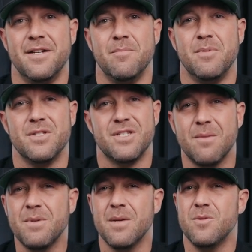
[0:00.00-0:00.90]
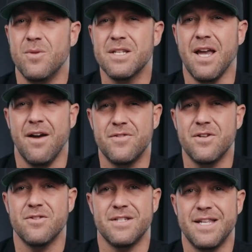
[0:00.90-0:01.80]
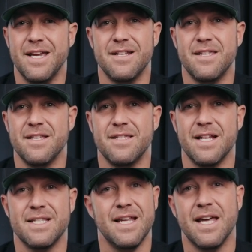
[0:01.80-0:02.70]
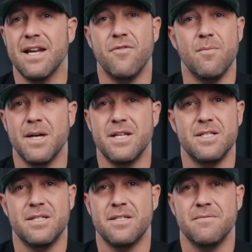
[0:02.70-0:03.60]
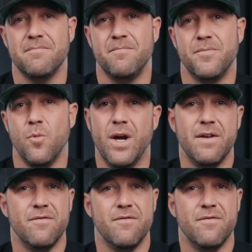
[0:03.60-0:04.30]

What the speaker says: But sometimes we just have to understand that that's not everybody's way of